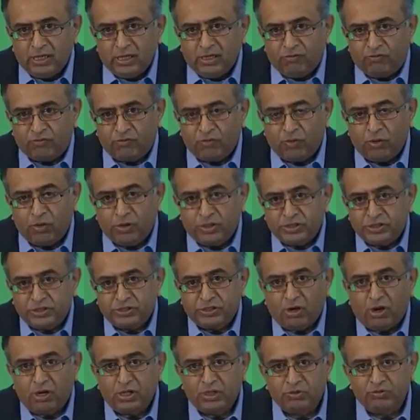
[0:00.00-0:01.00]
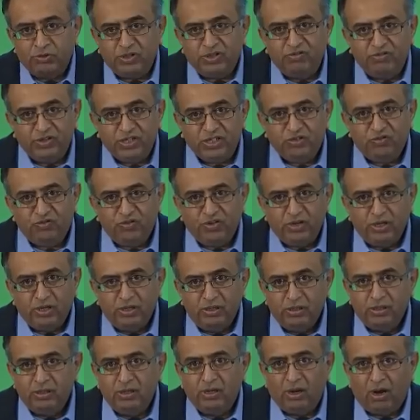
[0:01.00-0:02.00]
of course, starts with
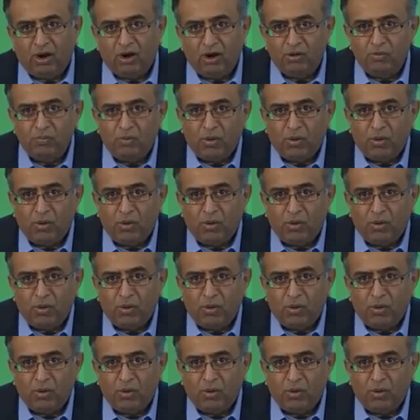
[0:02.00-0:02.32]
vSphere, our